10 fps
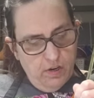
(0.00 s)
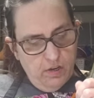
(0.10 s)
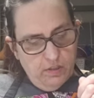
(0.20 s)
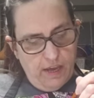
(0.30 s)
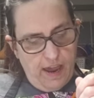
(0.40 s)

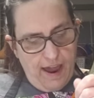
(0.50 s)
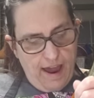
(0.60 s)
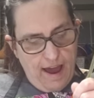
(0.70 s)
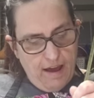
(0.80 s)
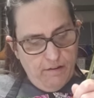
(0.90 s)
They
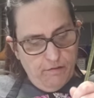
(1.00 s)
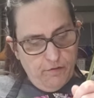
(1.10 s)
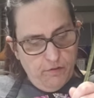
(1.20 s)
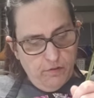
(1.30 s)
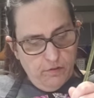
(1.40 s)

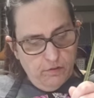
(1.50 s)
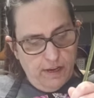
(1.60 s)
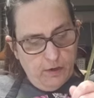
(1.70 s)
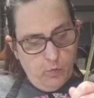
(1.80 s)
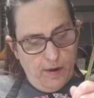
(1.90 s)
have,
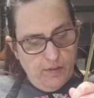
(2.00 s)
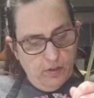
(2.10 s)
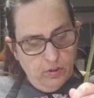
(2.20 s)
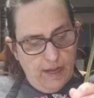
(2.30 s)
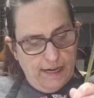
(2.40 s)
like, when the
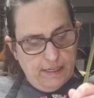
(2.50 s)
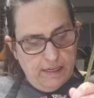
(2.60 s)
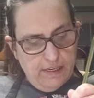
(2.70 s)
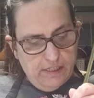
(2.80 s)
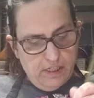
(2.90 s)
light
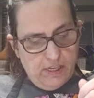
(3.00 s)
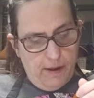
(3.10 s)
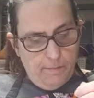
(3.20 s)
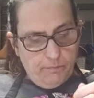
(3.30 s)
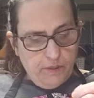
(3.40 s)
hits
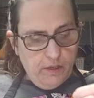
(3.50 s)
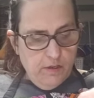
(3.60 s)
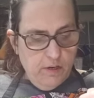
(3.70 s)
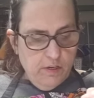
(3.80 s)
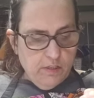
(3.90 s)
them,
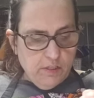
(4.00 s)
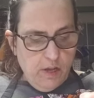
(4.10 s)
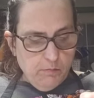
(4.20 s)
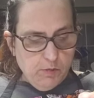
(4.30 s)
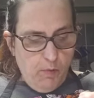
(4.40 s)

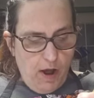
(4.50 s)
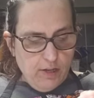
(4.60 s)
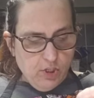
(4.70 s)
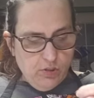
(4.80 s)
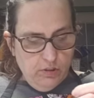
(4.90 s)
some
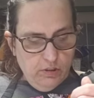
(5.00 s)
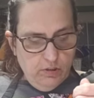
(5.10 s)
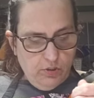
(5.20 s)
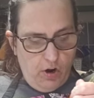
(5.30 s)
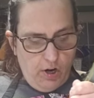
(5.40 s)
spots are a little
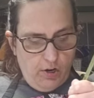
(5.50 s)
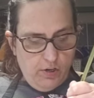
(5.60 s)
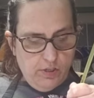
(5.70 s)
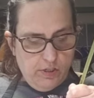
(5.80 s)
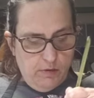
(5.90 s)

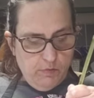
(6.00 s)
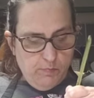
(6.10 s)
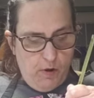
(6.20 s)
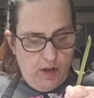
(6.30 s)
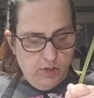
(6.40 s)
darker, some
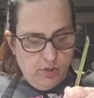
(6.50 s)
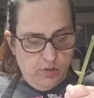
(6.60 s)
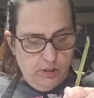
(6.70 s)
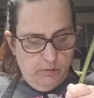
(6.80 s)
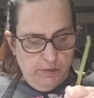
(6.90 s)
spots are
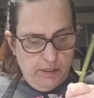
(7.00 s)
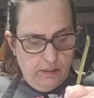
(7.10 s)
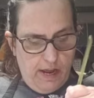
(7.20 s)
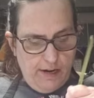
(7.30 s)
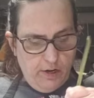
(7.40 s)
a little bit
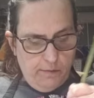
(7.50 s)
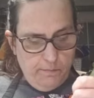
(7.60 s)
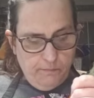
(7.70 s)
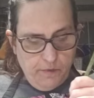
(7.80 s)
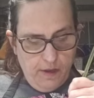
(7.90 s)
lighter.
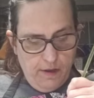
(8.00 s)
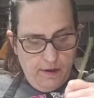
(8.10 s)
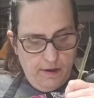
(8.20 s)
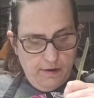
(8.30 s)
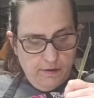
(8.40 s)

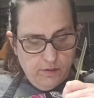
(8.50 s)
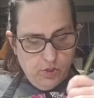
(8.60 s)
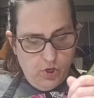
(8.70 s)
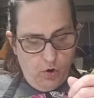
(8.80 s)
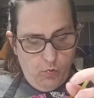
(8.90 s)

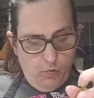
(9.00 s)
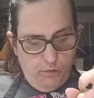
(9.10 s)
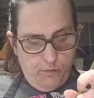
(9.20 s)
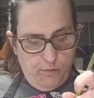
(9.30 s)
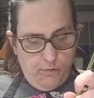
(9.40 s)
So
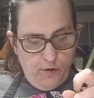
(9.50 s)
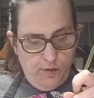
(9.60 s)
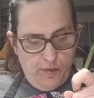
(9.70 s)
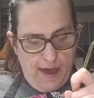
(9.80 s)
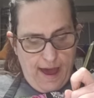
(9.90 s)
for
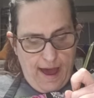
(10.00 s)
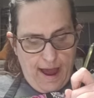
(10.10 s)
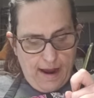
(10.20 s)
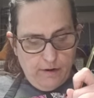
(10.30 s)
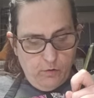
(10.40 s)

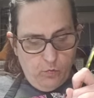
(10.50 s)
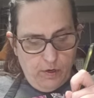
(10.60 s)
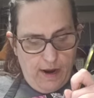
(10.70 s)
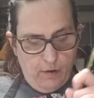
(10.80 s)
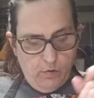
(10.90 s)
that,
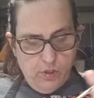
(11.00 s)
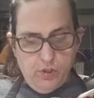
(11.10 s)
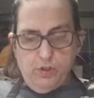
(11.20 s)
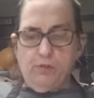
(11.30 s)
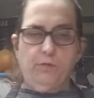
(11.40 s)
what I would
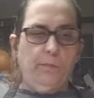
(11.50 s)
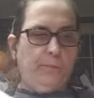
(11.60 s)
do